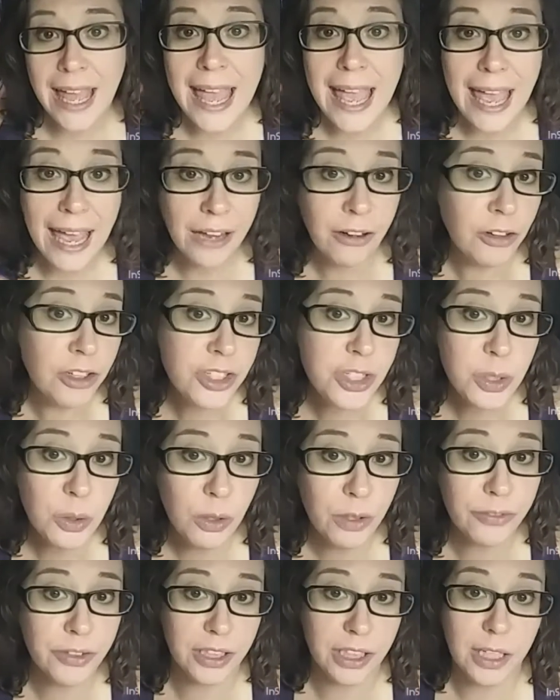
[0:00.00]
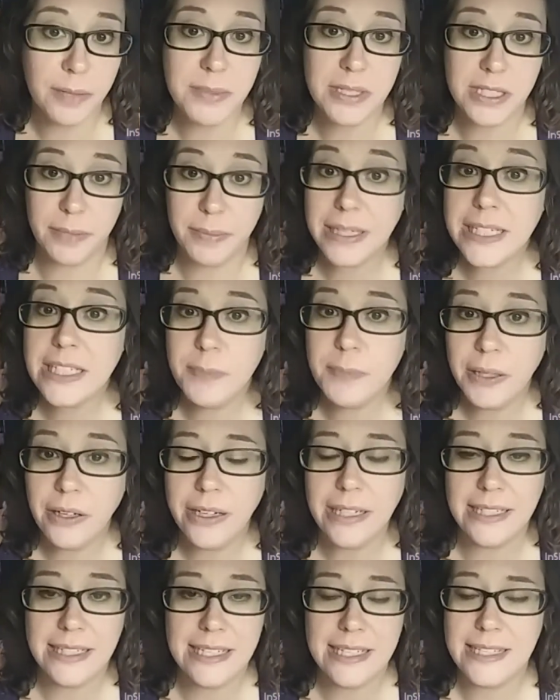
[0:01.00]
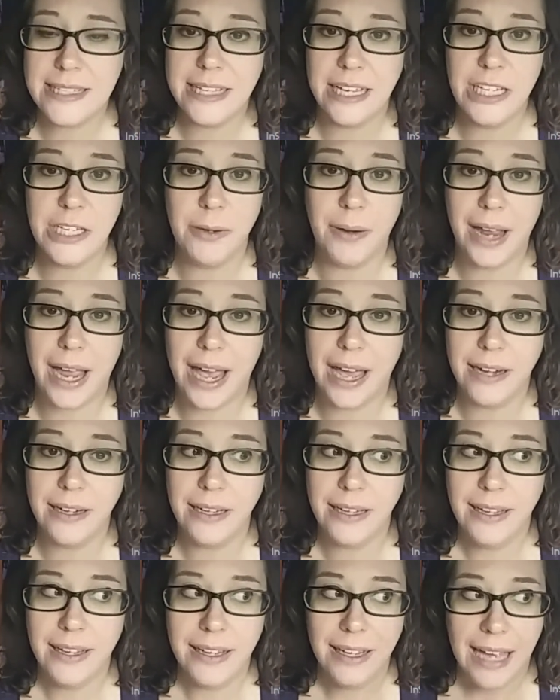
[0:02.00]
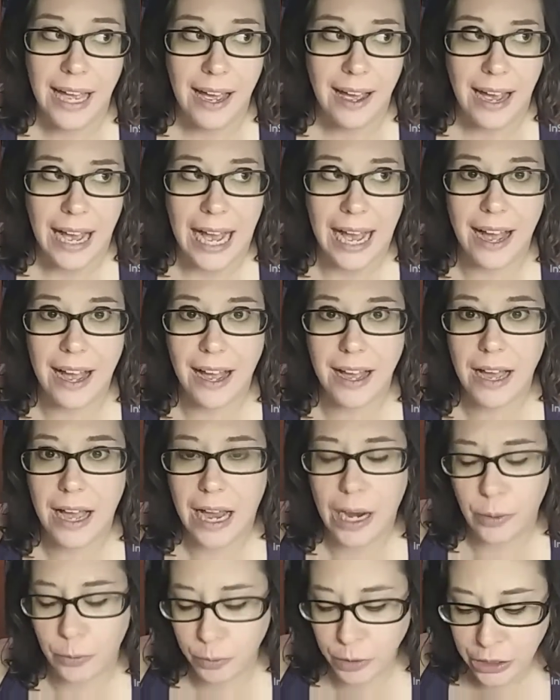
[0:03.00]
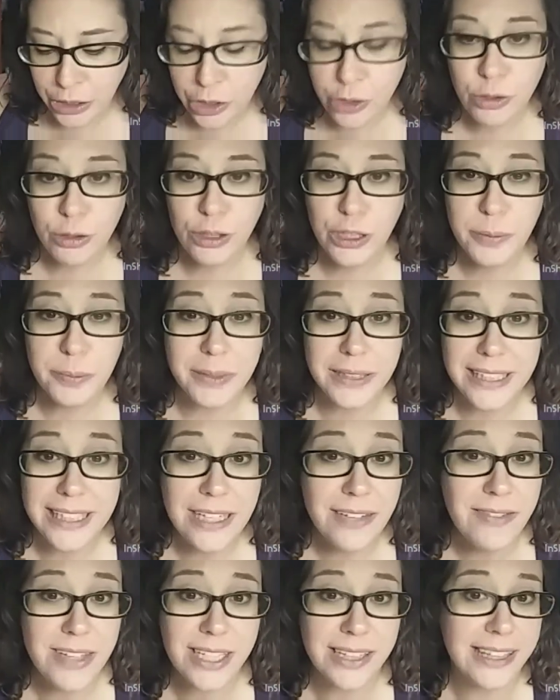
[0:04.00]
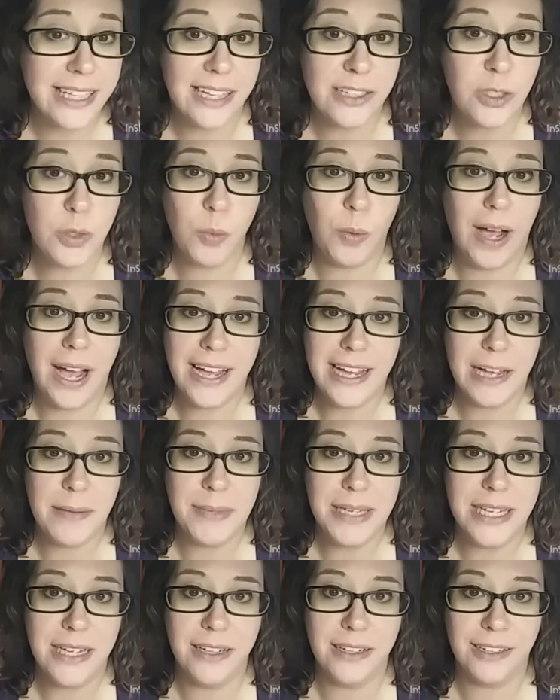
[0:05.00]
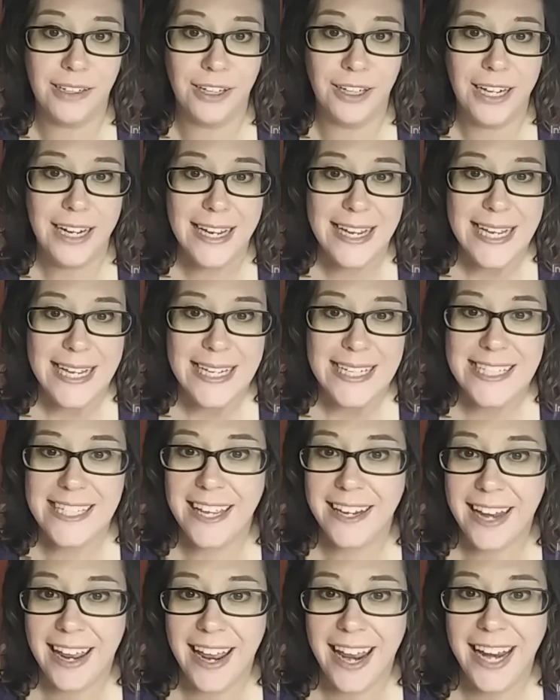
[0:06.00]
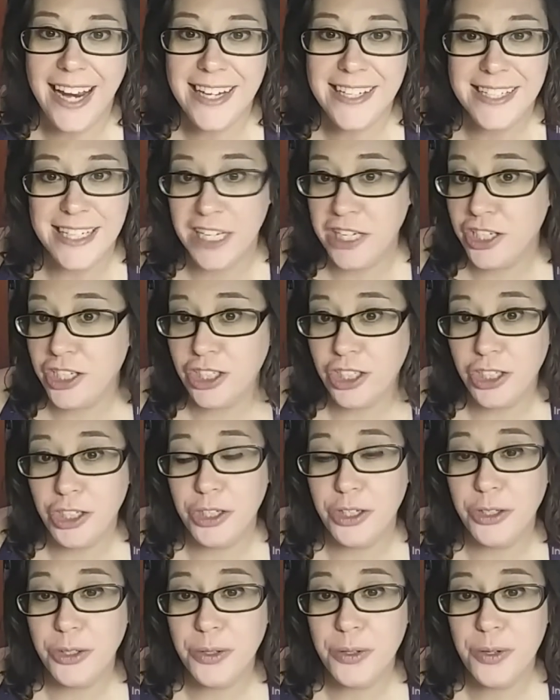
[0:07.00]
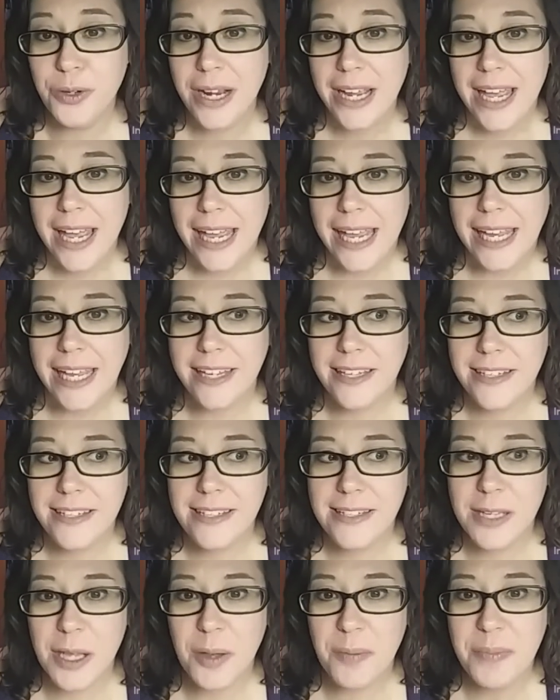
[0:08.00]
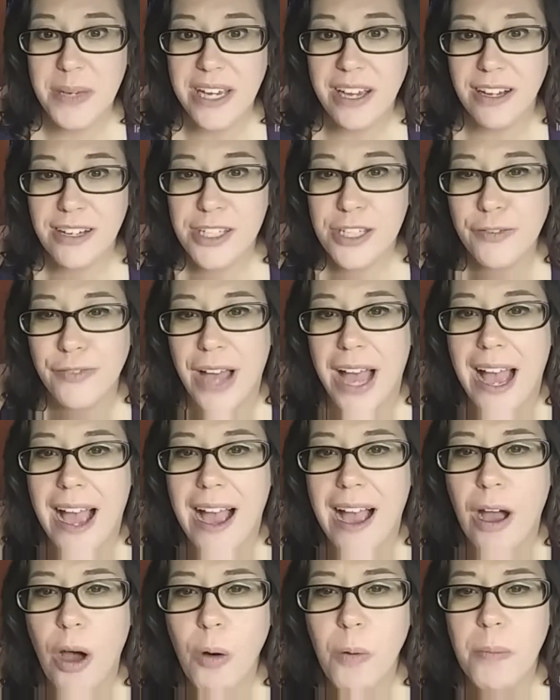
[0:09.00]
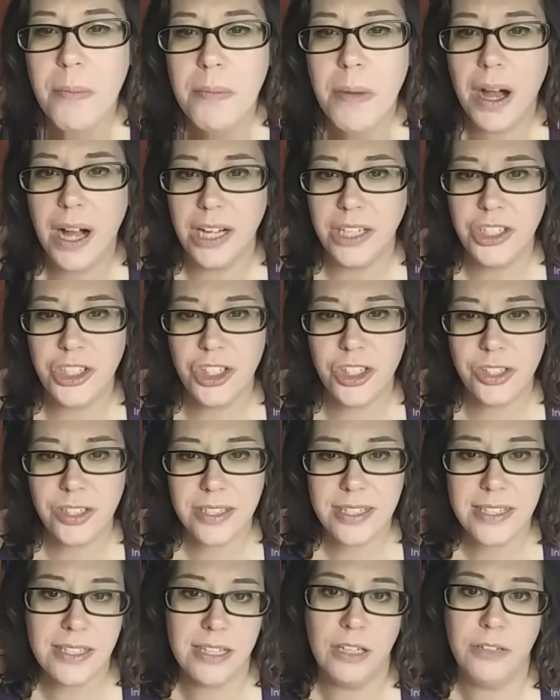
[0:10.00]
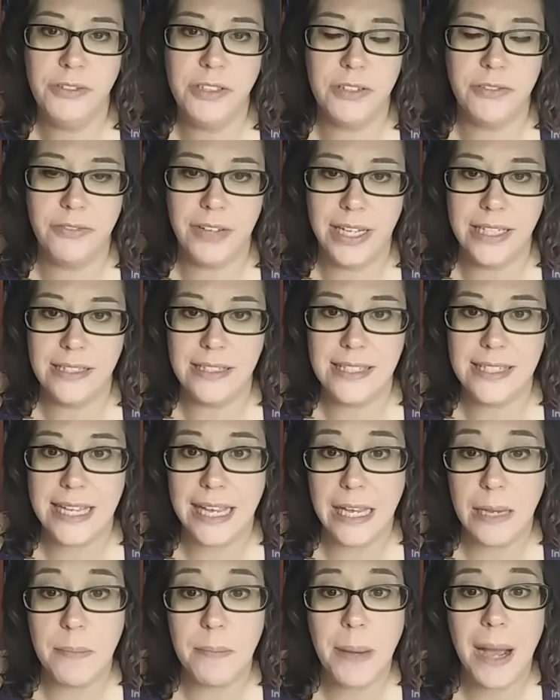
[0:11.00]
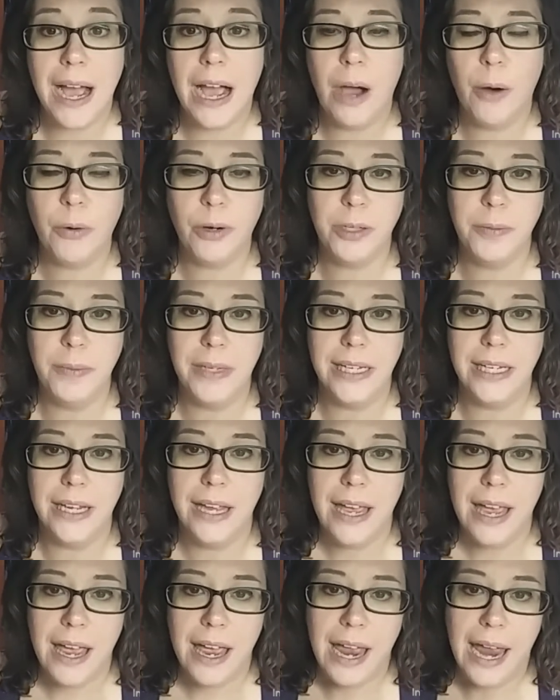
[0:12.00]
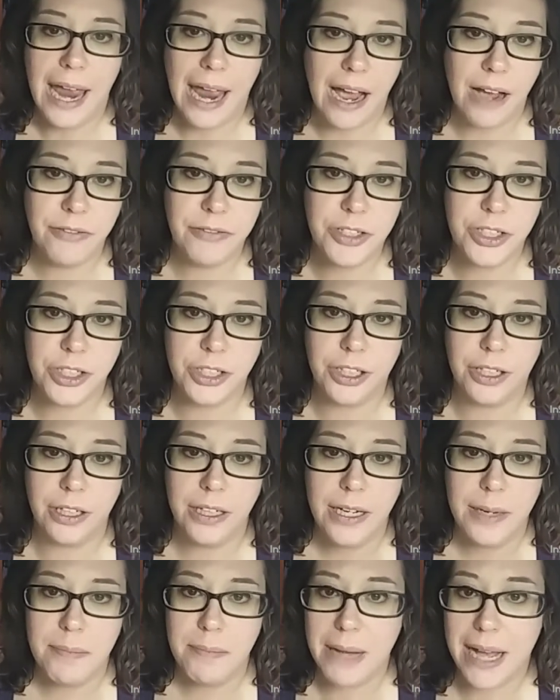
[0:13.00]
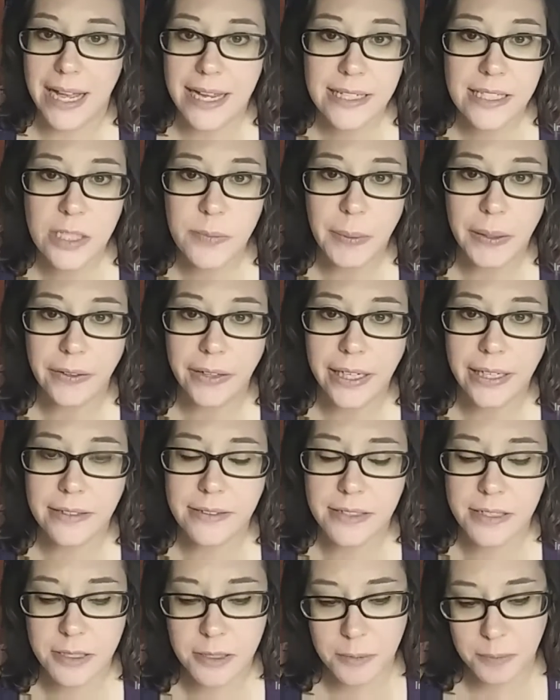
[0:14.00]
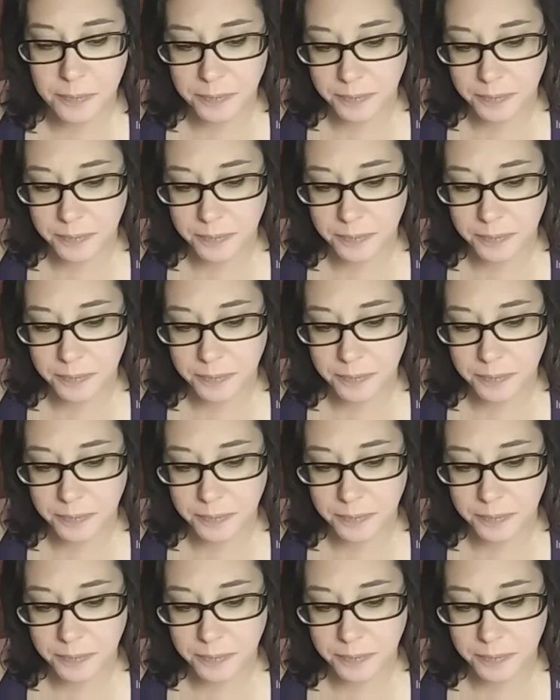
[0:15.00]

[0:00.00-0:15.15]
and also overcome some experiences that you had. I really truly believe that that's why I'm here today teaching you, is because of how much self-defense empowered me after my experience.